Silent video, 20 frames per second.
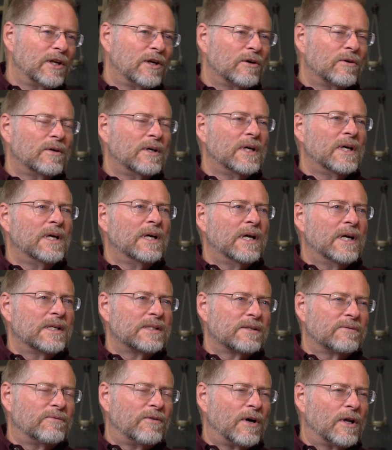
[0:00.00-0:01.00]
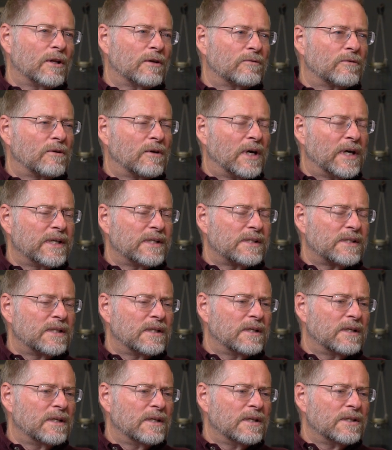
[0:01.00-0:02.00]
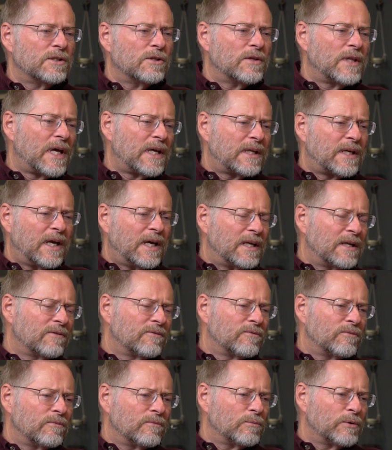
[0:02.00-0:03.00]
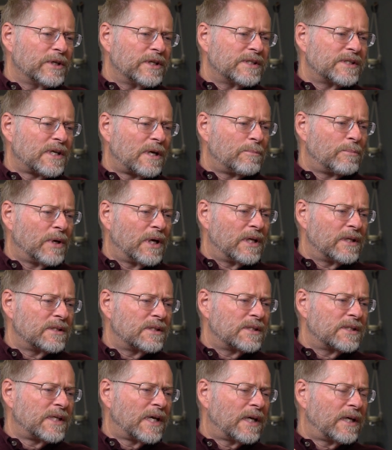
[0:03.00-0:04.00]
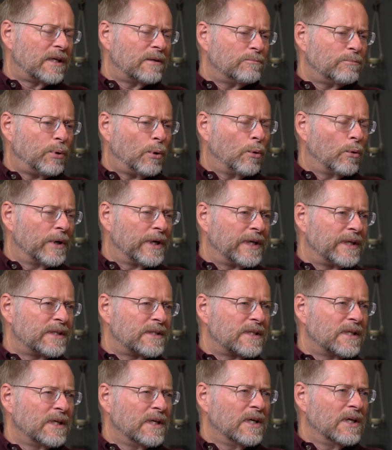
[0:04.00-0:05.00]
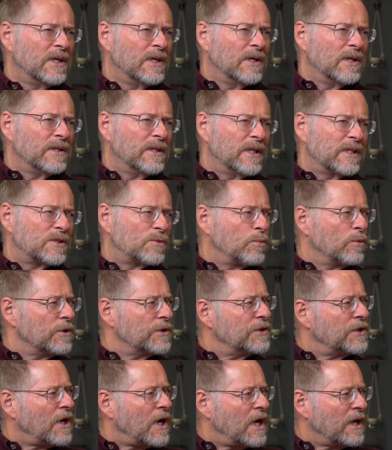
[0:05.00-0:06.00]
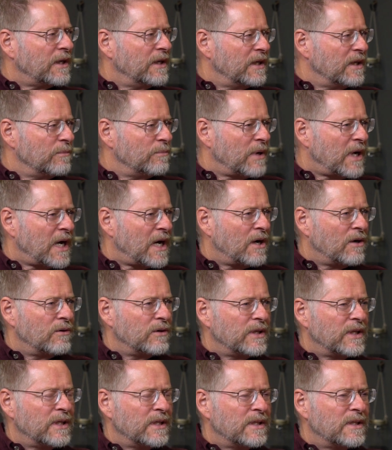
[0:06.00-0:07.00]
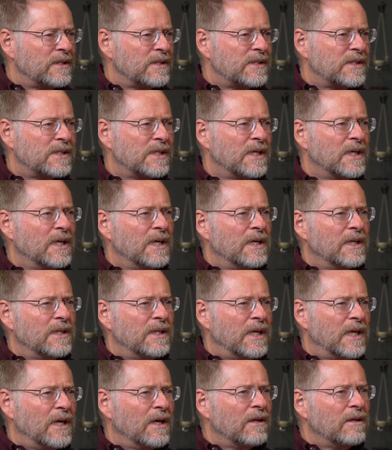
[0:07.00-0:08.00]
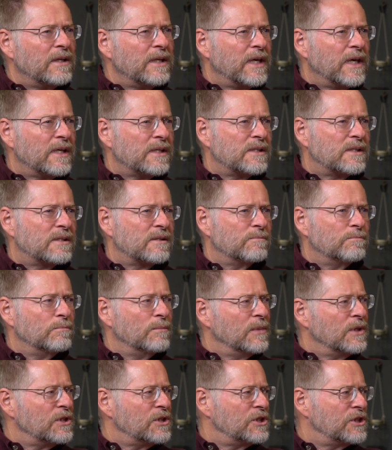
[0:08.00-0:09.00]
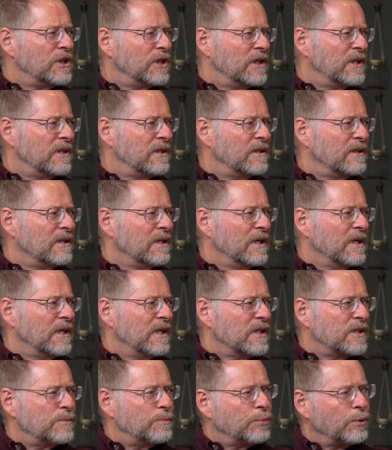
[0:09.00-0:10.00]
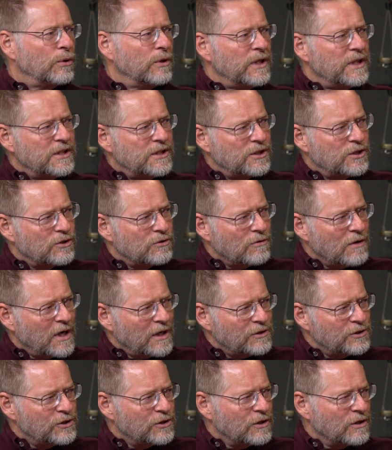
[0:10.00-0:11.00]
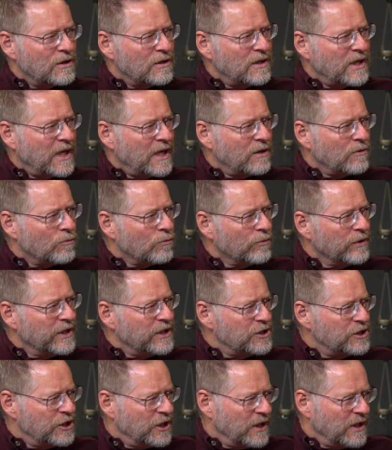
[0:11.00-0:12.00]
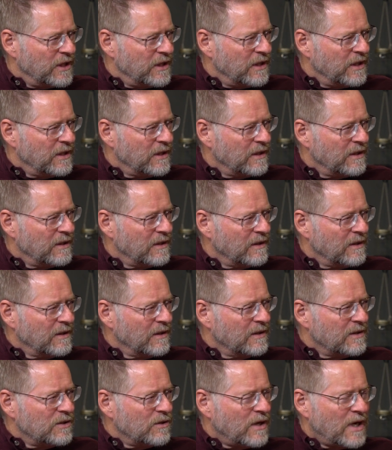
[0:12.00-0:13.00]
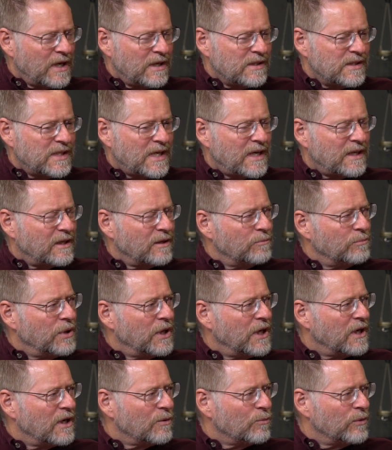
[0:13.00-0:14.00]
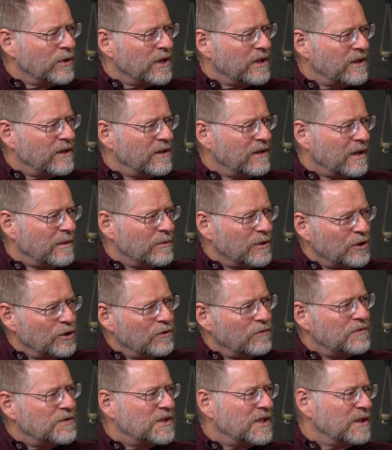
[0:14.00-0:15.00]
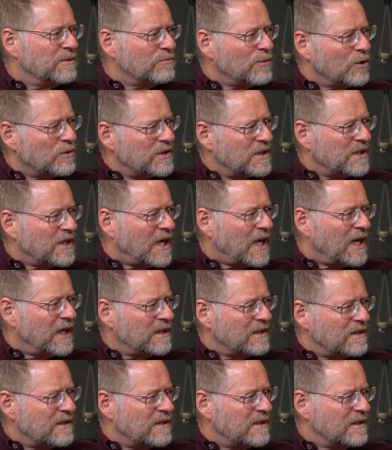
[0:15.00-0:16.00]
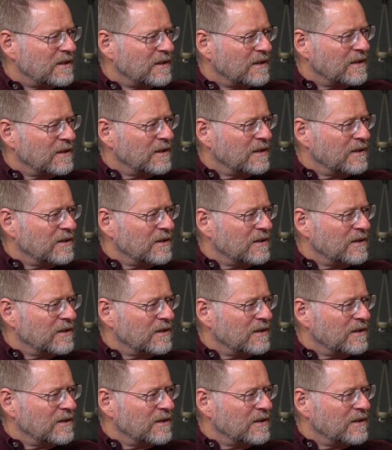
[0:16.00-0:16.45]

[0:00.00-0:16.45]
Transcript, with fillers: know, yeah, as a follower of Christ. So that kind of brings up a second point that's worth talking about is the L D S mission is pretty structured and rigid. Mm-hmm. So how does that compare with, I mean, you've seen both sides. Yeah.